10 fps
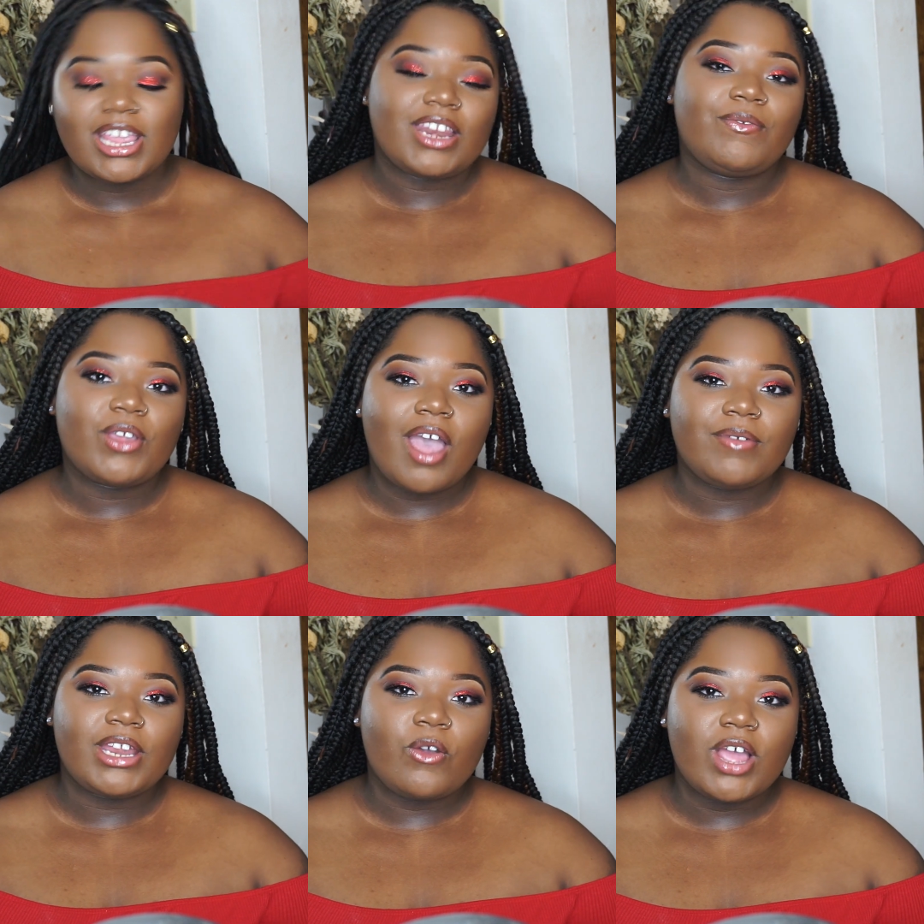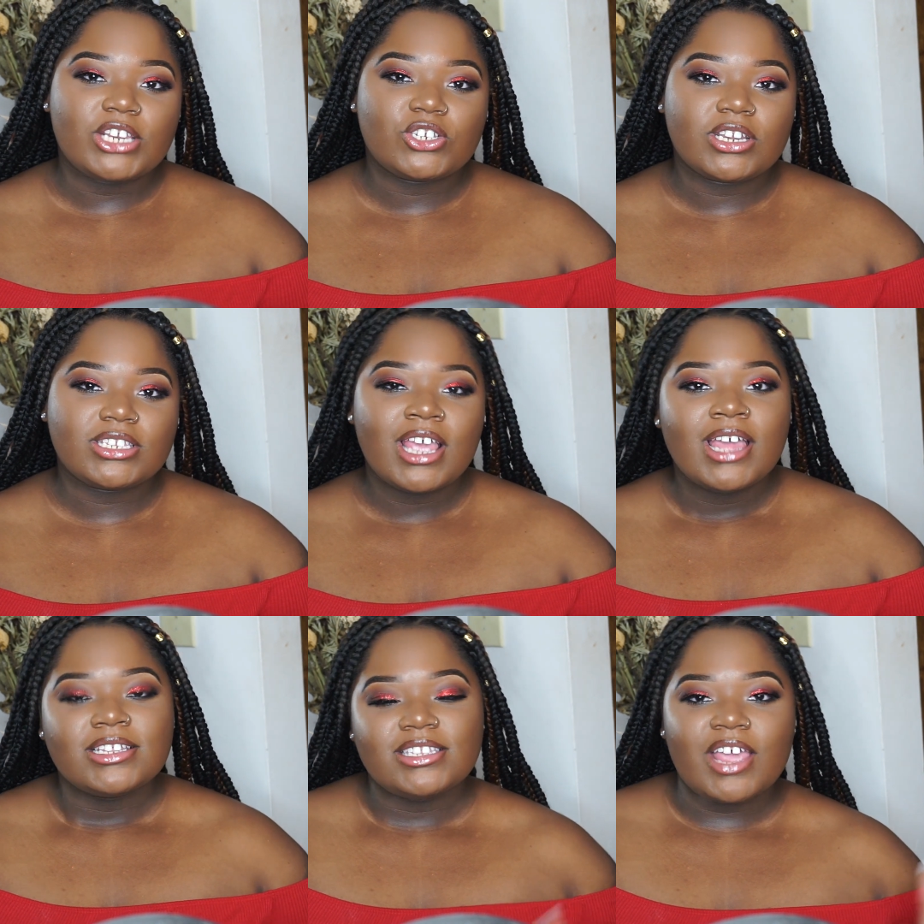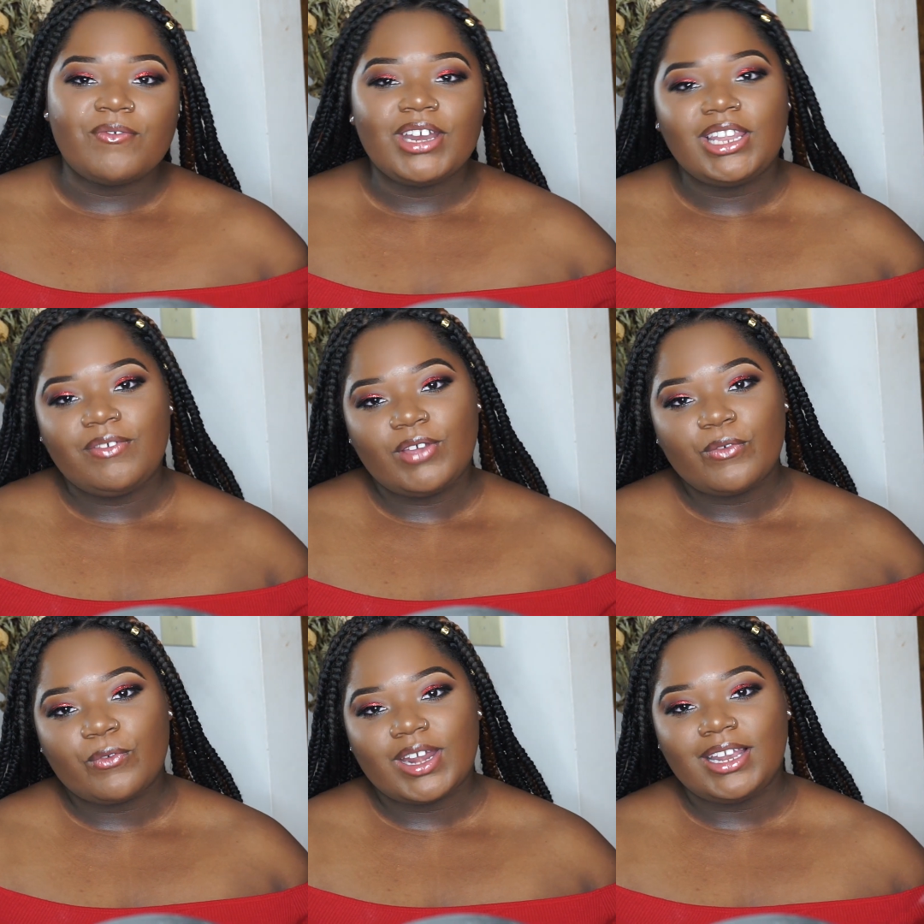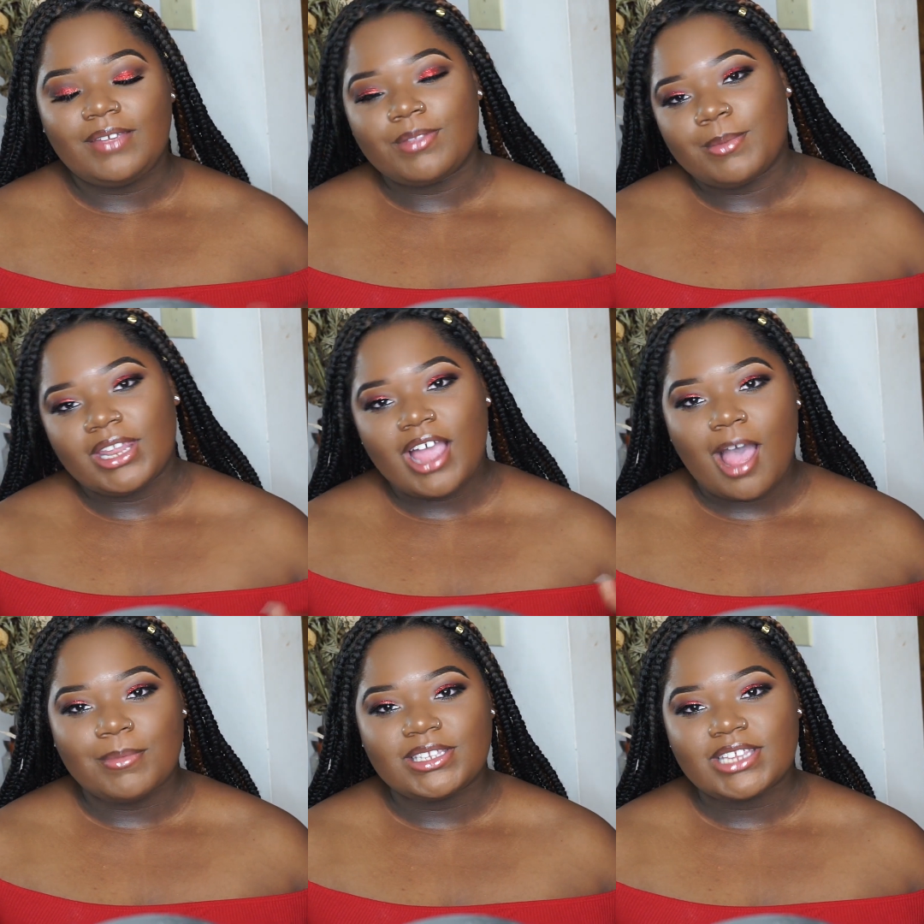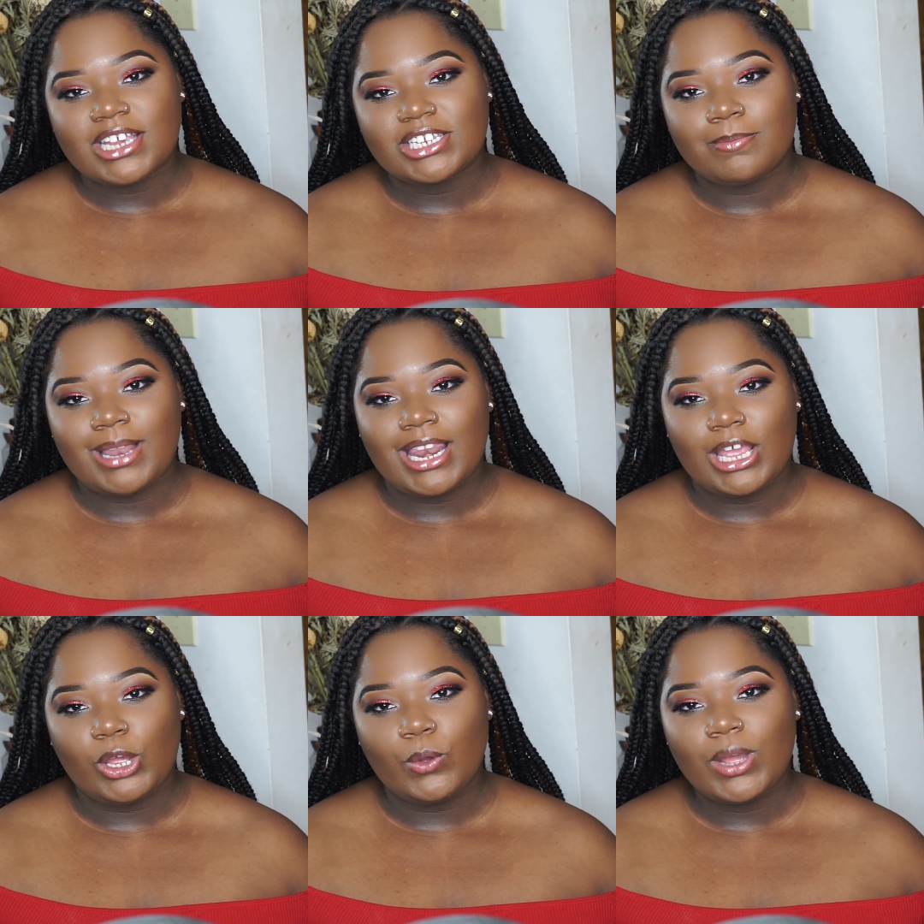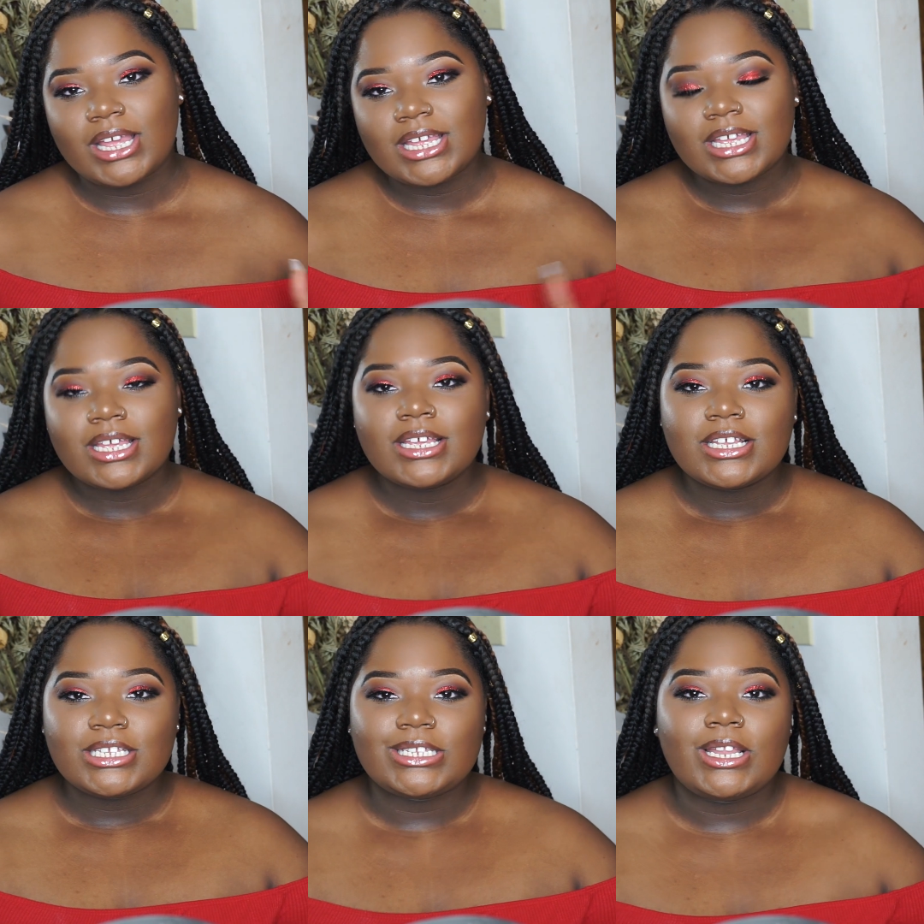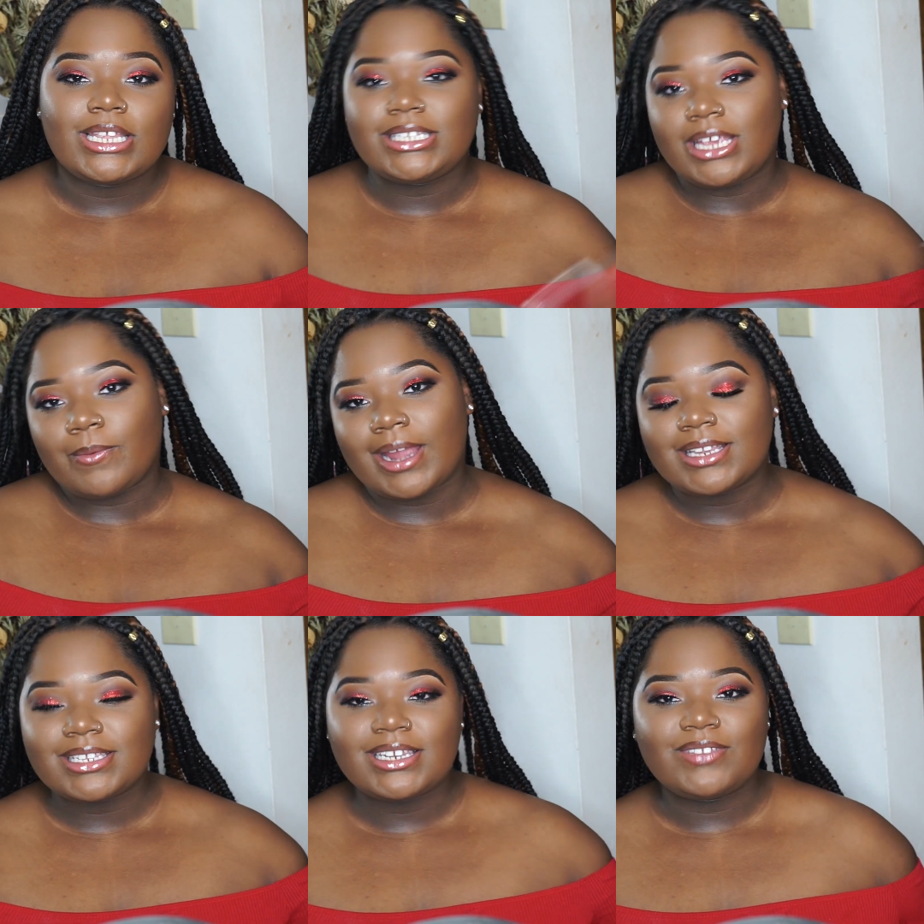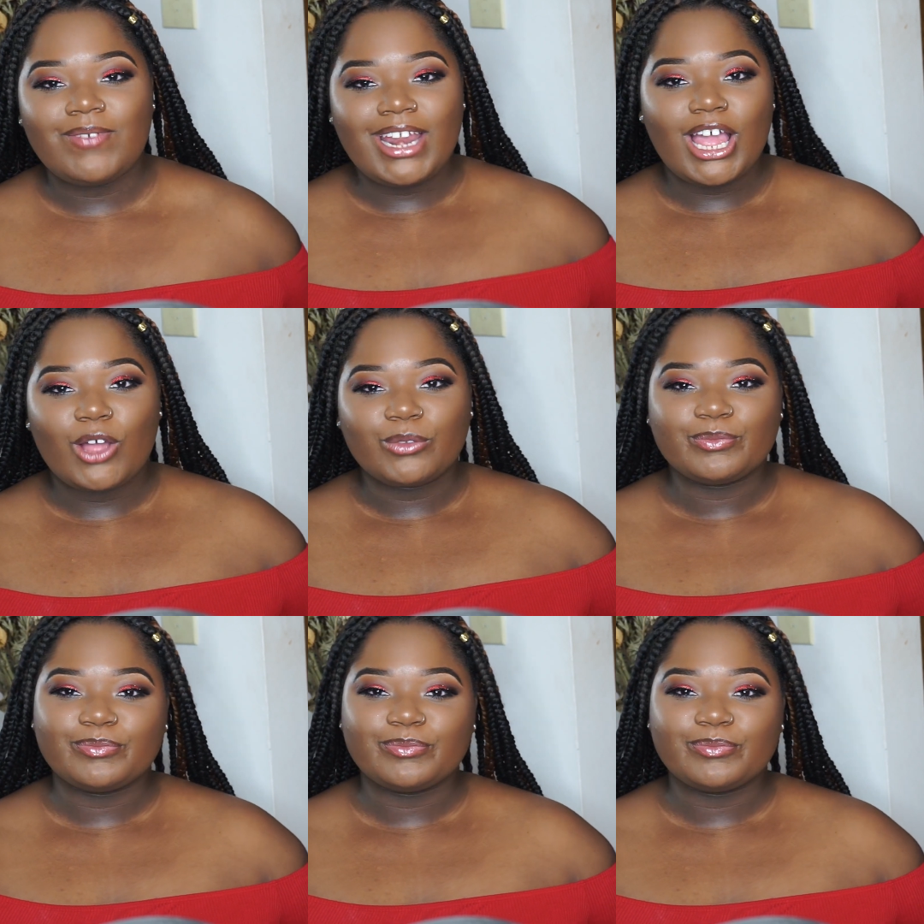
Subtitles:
and if you have any questions, definitely feel free to leave them in the comment section below. So let's get right into this video.